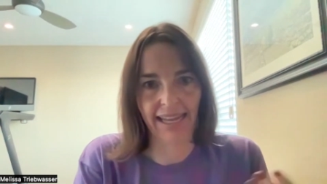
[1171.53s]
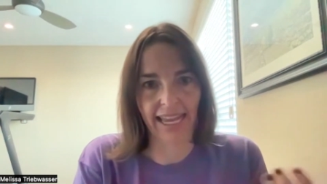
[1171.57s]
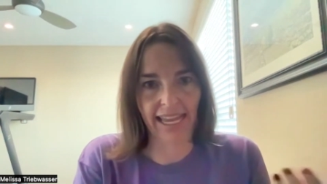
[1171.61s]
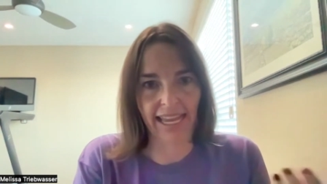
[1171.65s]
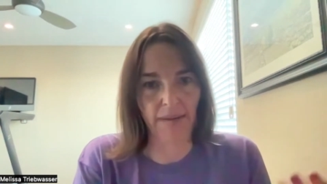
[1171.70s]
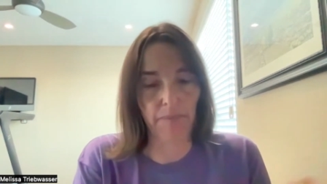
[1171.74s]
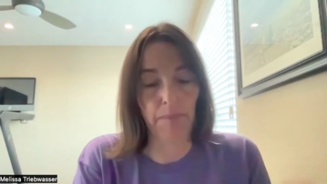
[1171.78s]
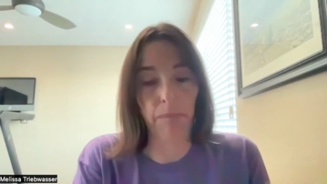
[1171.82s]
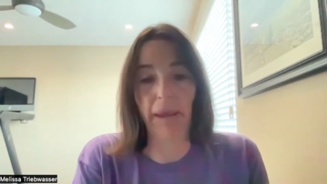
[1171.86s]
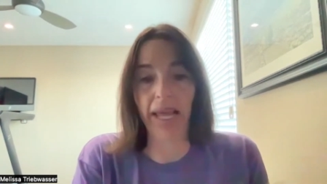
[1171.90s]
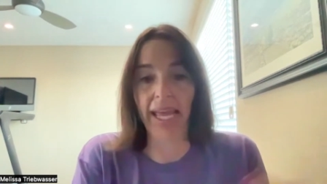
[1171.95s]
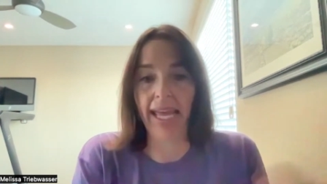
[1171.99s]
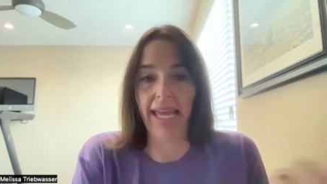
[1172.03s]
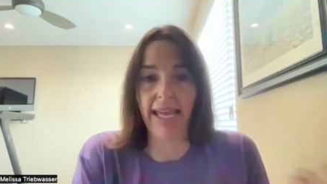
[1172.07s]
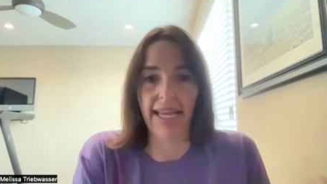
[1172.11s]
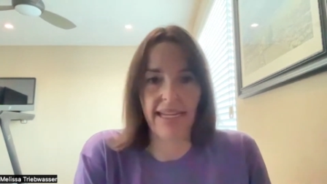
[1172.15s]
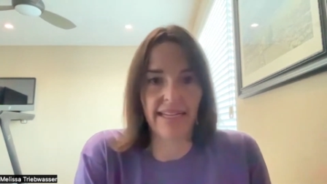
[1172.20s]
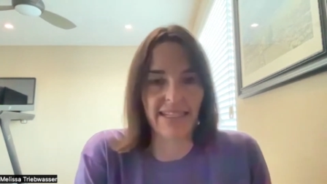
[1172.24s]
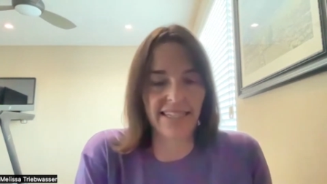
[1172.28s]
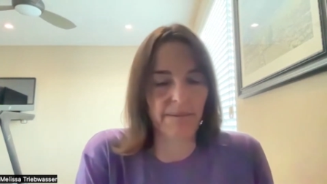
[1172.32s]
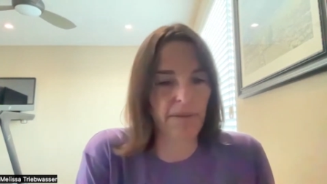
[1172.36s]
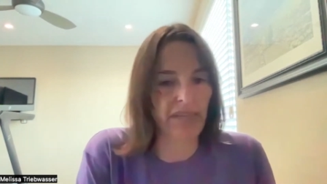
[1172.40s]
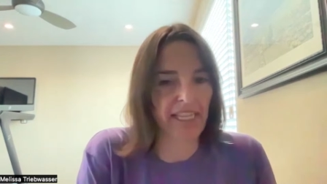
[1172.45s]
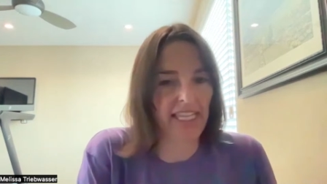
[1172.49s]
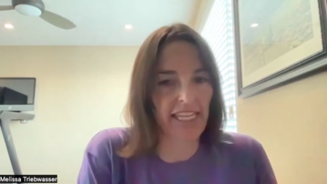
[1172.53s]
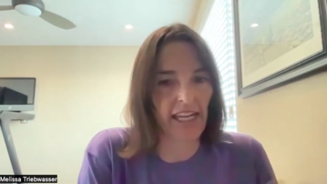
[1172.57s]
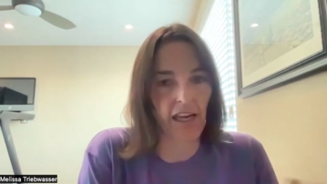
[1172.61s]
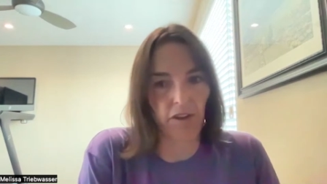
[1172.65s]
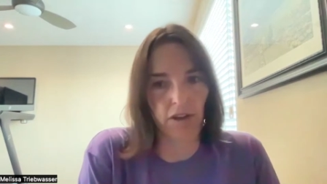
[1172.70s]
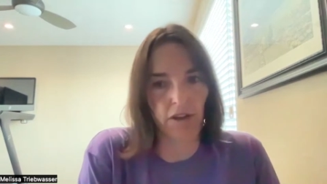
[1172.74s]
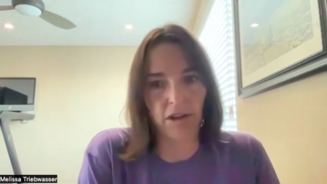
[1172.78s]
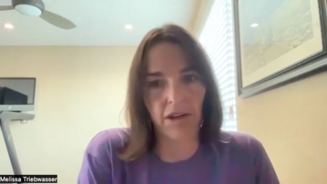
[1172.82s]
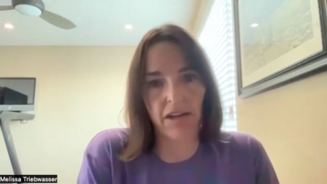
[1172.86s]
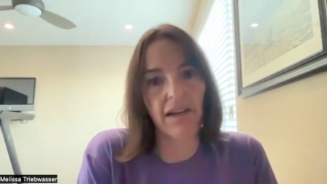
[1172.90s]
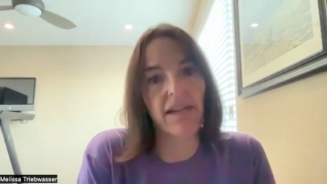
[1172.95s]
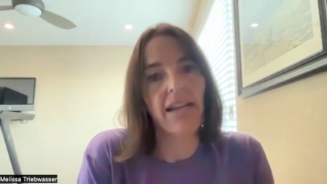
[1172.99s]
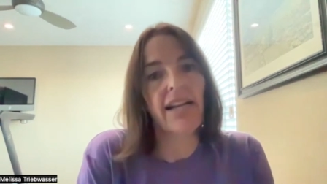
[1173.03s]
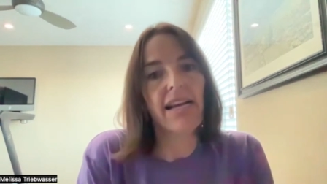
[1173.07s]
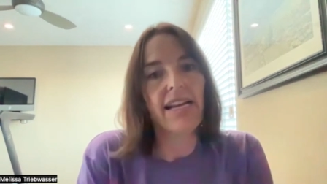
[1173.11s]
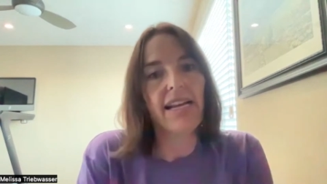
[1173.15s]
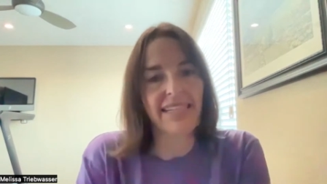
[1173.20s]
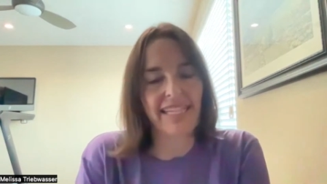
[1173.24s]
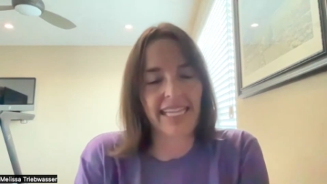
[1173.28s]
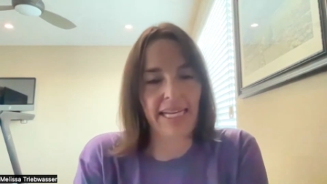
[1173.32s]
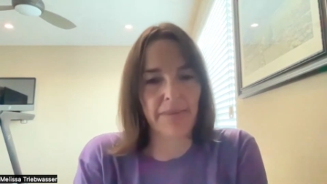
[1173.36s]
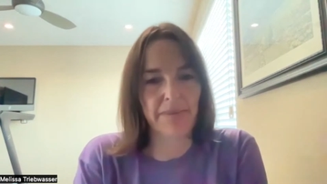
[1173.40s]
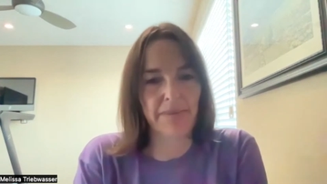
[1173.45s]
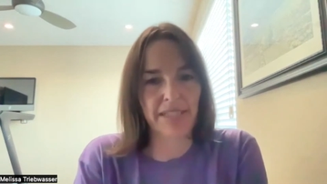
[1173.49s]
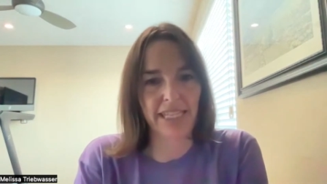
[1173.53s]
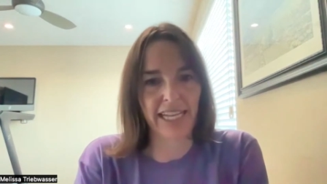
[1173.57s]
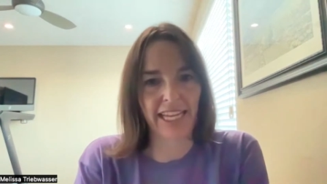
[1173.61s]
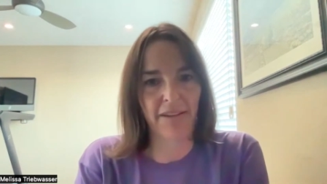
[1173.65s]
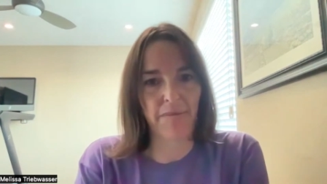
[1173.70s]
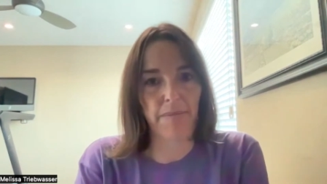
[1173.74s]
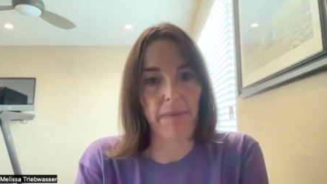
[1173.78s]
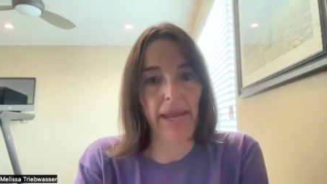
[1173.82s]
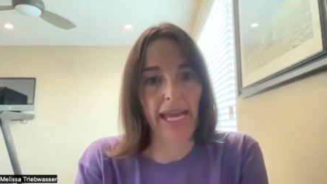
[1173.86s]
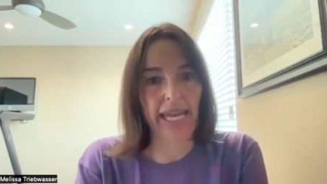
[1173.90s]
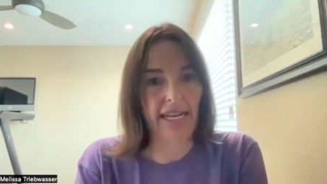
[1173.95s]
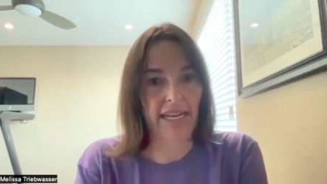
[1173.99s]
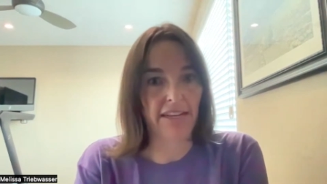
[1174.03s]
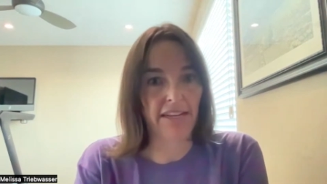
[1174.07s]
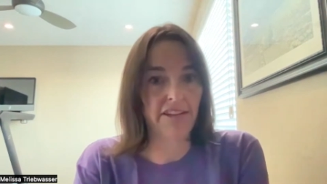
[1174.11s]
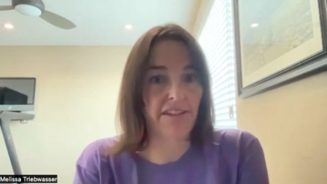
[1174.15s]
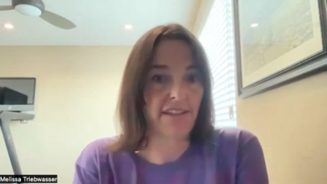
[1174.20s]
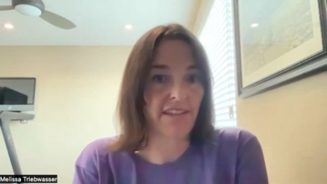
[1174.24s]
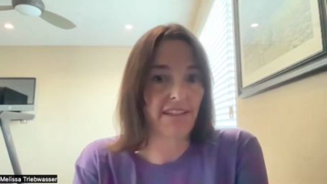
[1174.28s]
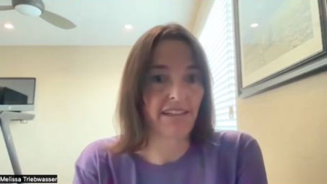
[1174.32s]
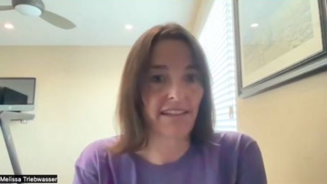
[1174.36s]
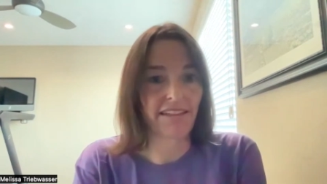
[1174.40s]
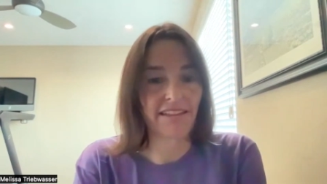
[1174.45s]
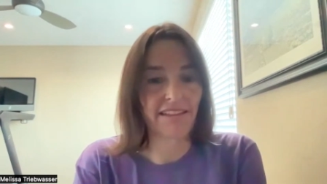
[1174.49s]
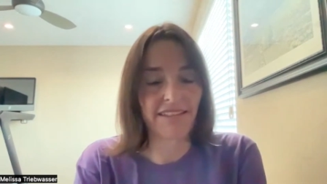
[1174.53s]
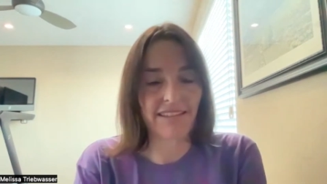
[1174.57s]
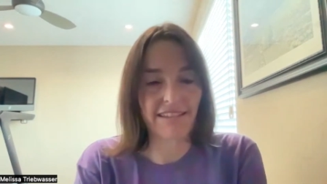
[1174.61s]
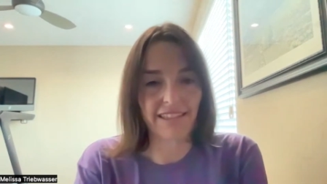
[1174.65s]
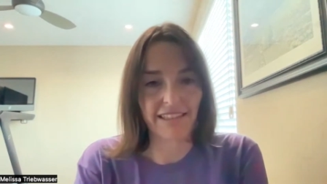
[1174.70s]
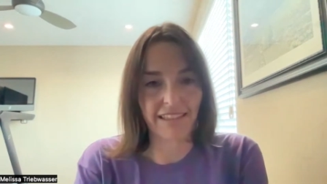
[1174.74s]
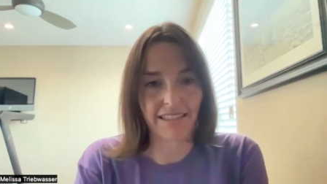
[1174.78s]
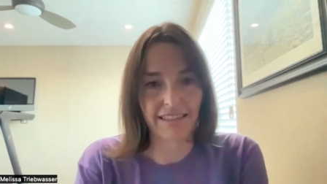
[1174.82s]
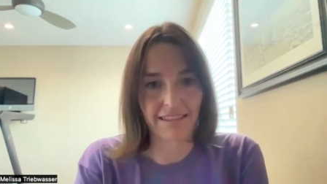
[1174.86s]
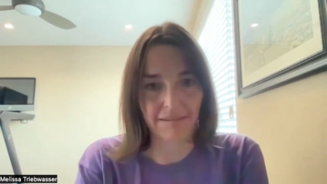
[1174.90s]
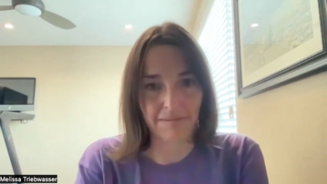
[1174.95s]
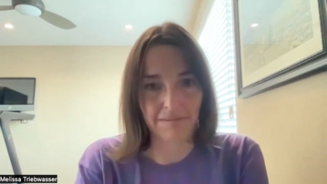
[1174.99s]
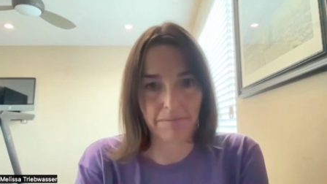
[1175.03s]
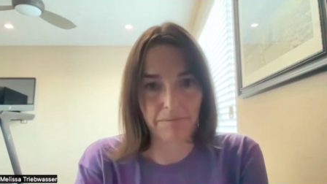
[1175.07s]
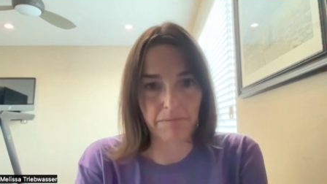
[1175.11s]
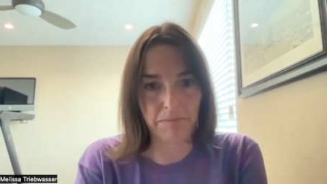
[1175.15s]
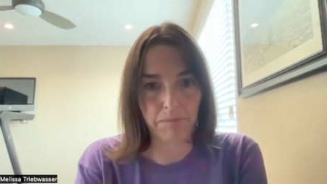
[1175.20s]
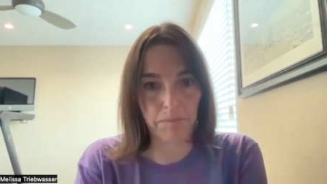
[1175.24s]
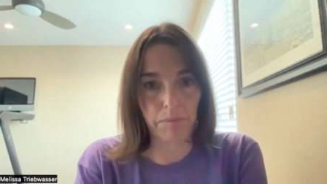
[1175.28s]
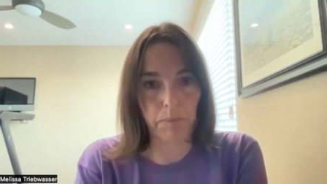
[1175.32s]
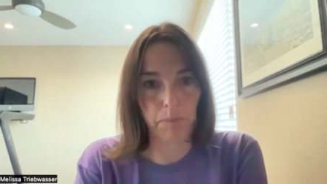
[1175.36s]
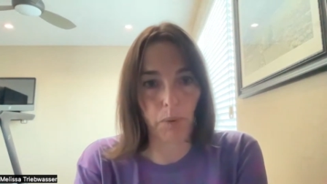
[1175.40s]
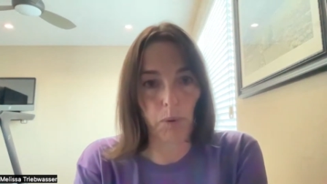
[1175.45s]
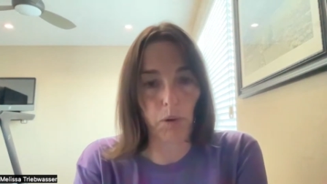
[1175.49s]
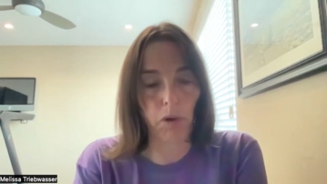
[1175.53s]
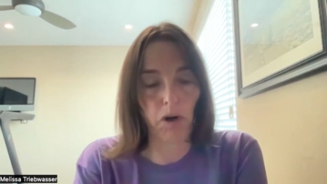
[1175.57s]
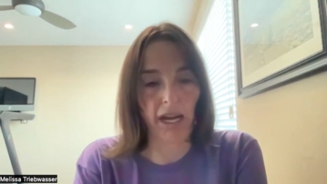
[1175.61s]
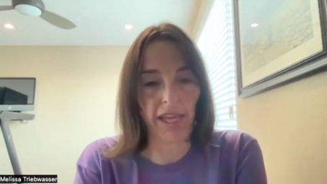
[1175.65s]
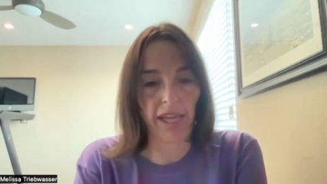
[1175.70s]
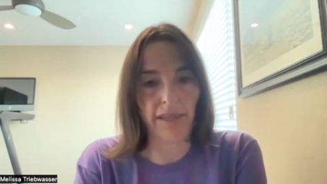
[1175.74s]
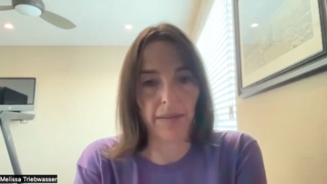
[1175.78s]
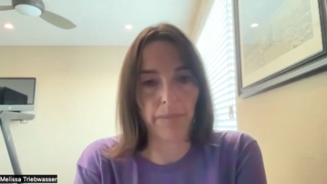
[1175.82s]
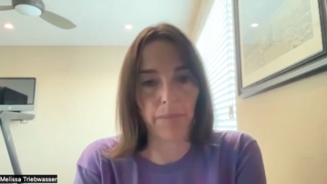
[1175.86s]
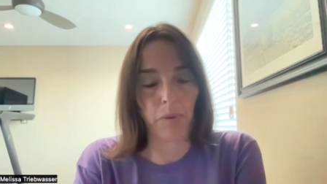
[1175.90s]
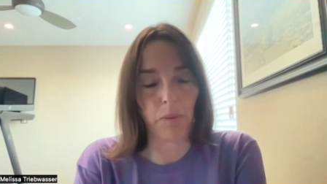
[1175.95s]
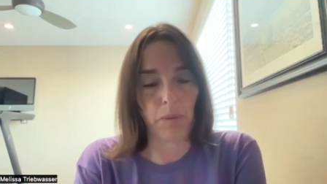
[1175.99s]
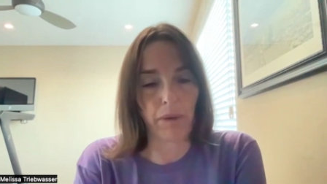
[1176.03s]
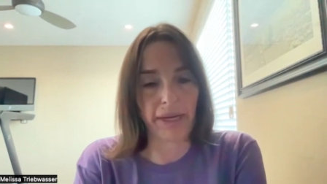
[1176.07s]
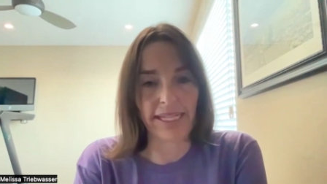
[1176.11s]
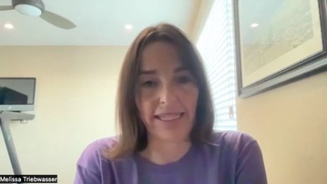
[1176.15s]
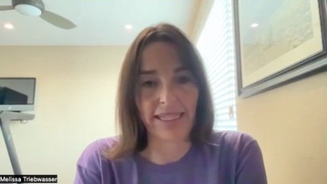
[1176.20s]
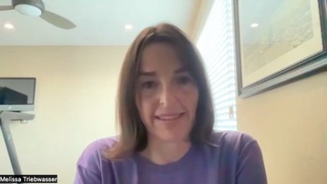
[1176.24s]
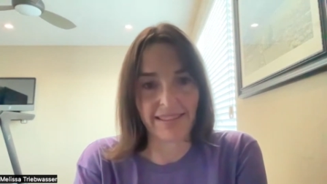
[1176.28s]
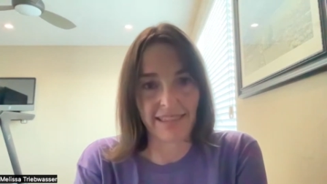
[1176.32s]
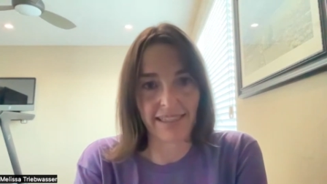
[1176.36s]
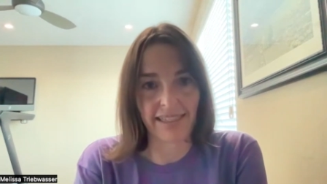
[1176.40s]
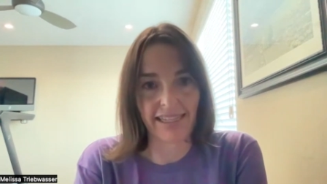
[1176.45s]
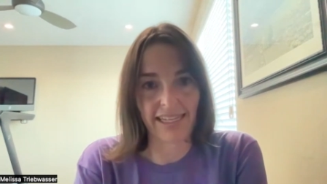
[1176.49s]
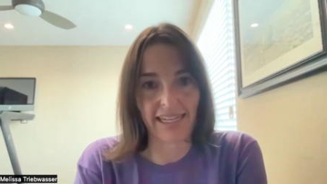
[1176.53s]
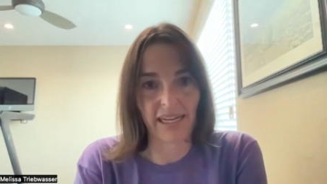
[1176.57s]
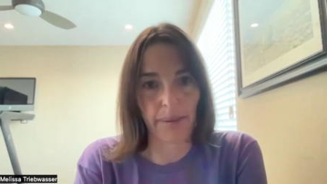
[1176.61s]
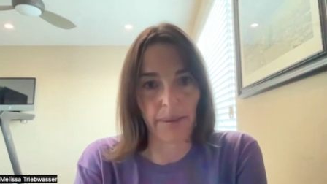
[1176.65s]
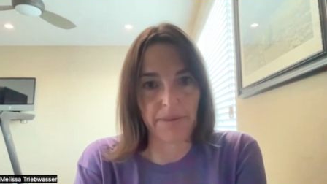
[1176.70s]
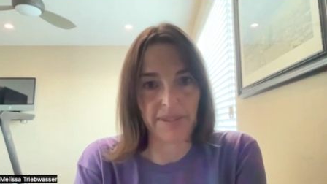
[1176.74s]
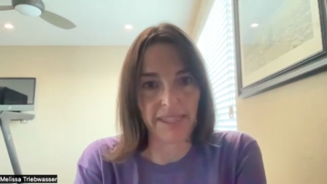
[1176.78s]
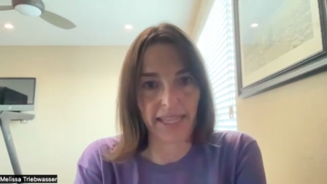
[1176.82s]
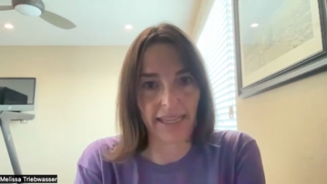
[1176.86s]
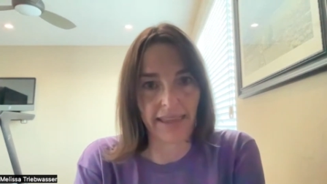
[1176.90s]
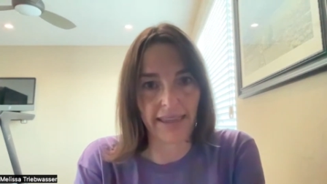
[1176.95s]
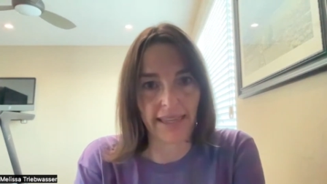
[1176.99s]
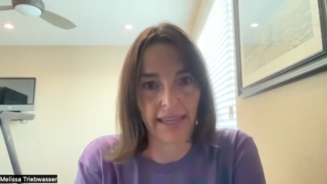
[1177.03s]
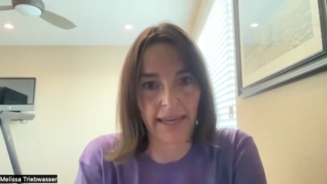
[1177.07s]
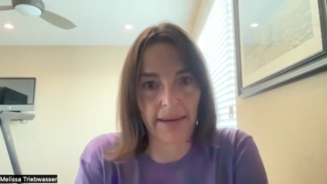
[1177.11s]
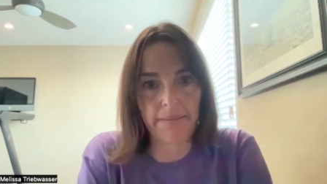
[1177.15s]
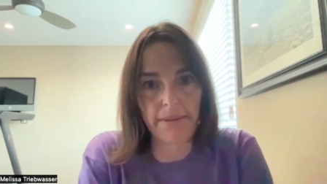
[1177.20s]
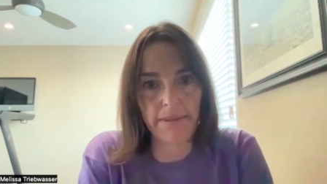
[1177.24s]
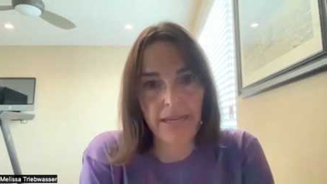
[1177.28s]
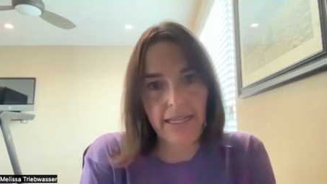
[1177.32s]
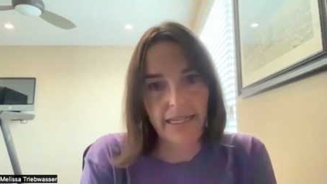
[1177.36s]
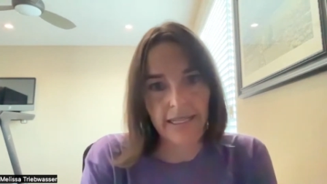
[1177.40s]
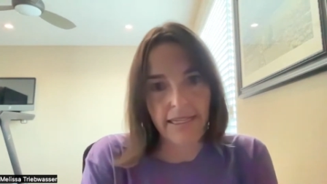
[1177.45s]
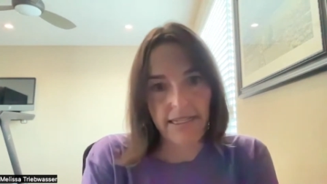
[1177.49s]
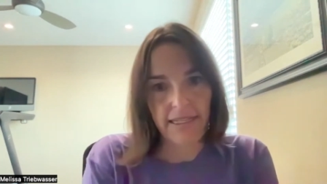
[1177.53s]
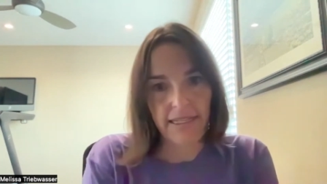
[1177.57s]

and pitt and some of the other teams that have managed to to pour on the points and, and upset them